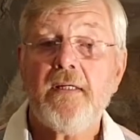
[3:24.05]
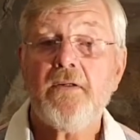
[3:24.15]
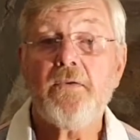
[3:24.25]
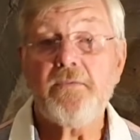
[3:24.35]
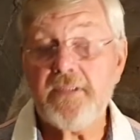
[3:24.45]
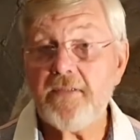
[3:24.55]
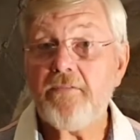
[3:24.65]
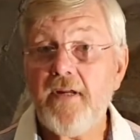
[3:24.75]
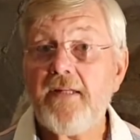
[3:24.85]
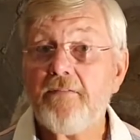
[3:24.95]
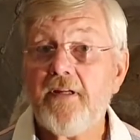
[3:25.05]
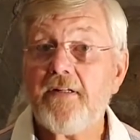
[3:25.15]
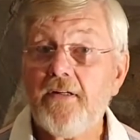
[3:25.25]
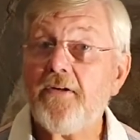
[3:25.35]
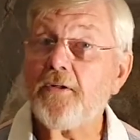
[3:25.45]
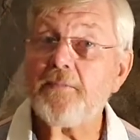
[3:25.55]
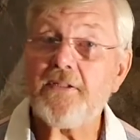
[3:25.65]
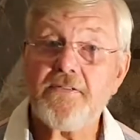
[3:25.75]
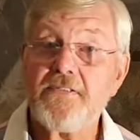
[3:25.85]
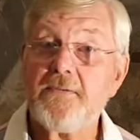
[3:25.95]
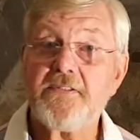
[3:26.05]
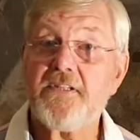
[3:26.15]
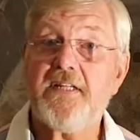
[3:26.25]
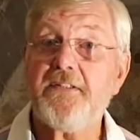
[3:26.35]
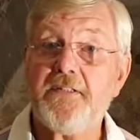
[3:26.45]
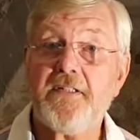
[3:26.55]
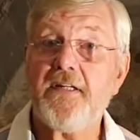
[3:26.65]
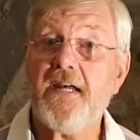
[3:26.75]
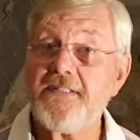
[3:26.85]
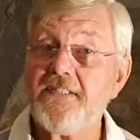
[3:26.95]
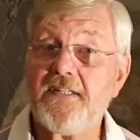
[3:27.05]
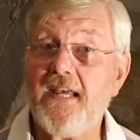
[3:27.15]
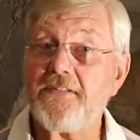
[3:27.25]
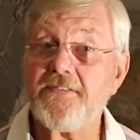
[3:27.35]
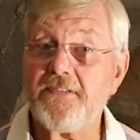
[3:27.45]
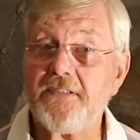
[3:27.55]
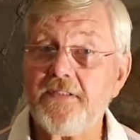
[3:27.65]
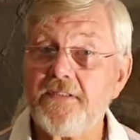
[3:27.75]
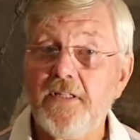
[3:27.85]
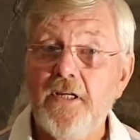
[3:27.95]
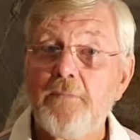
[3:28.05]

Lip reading: who didn't reign very long because he was killed in a hunting accident.